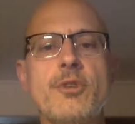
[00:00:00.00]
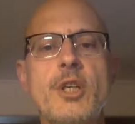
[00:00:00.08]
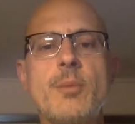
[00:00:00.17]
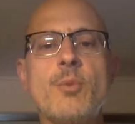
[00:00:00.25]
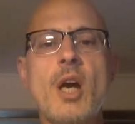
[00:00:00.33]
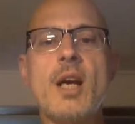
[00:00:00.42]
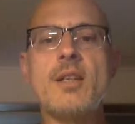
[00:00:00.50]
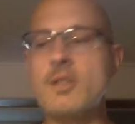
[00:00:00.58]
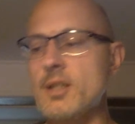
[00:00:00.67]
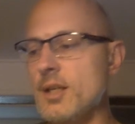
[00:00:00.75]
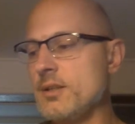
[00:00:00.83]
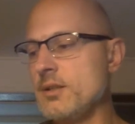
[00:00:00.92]
Freedom Rides
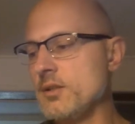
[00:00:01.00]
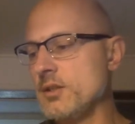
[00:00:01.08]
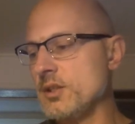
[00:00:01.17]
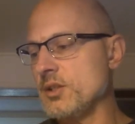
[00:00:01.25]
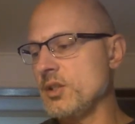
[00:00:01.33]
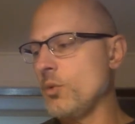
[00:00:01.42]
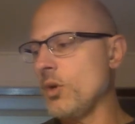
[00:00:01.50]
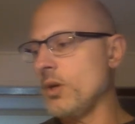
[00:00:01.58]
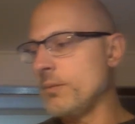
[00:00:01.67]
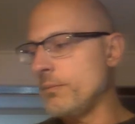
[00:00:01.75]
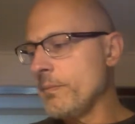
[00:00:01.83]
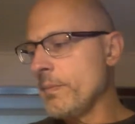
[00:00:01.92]
in 1961.